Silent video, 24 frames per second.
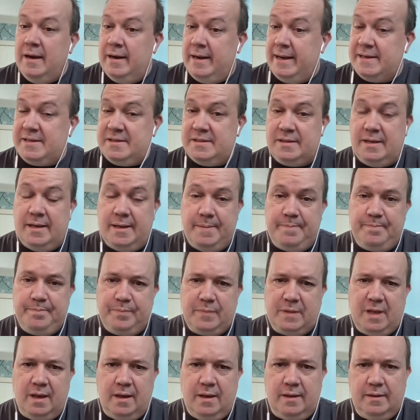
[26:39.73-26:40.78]
Let's um,
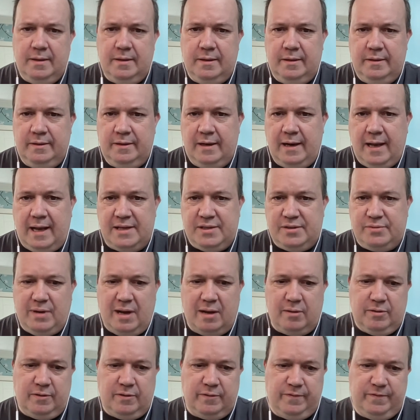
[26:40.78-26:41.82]
uh, the last
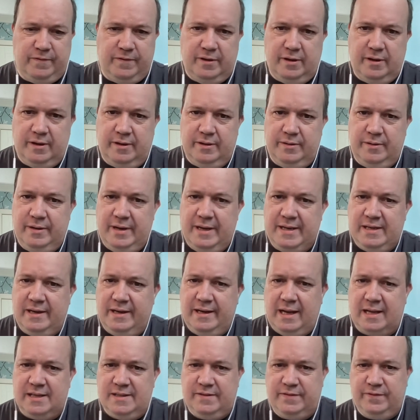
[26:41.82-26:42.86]
round of uh,
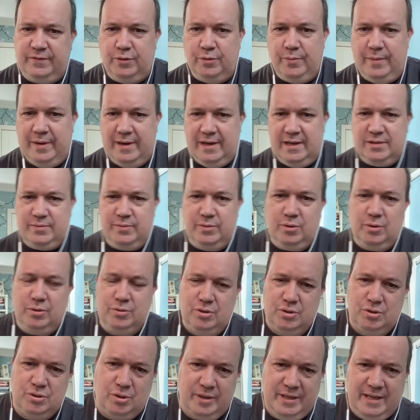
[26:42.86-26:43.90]
last few minutes we're going
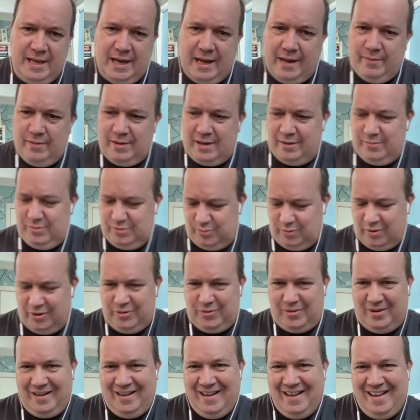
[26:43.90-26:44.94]
to talk here. I, I was yes,
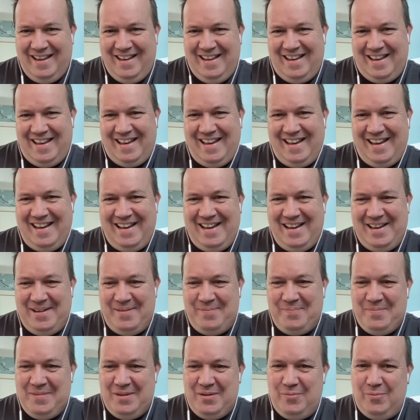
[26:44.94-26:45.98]
wondering. Yep. Uh,
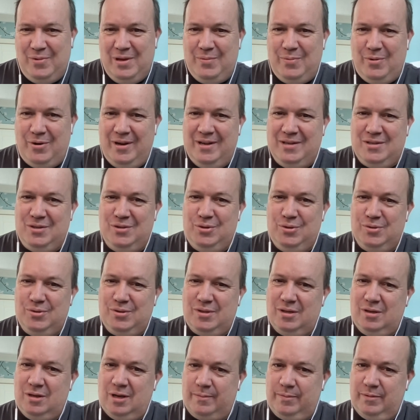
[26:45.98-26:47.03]
um, we were
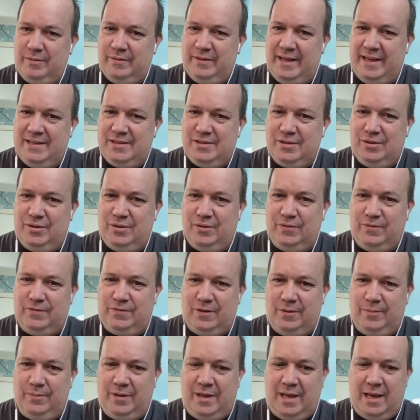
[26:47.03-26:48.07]
introduced a couple of days ago
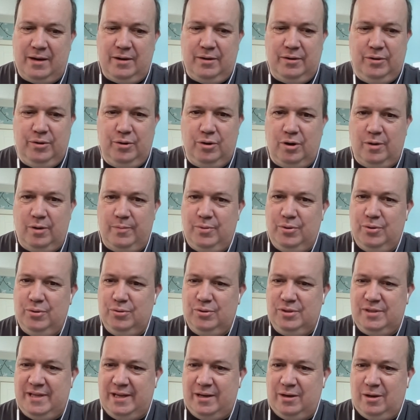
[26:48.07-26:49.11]
from Canon Europe,
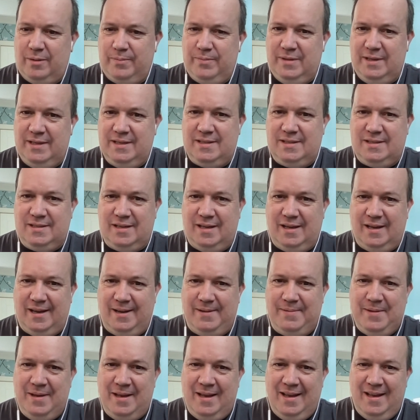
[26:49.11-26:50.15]
who set up this
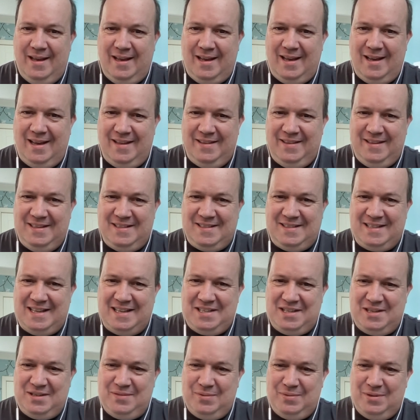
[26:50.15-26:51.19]
uh, uh, this
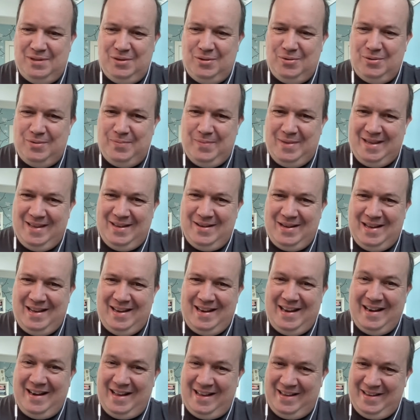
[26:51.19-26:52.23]
session with you and me, uh,
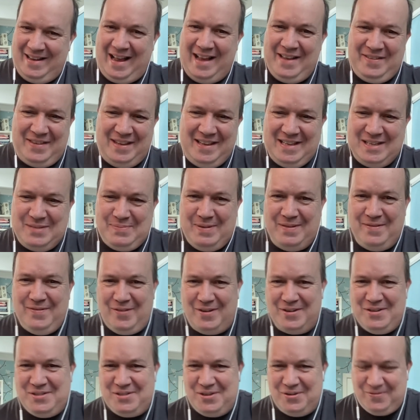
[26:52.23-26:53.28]
and I, I think it's been
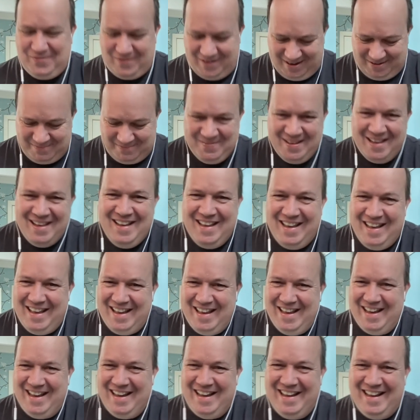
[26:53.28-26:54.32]
fun so far.
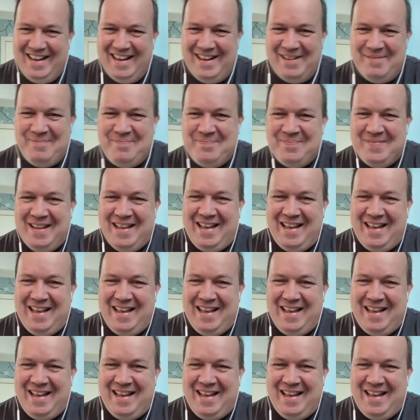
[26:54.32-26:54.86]
and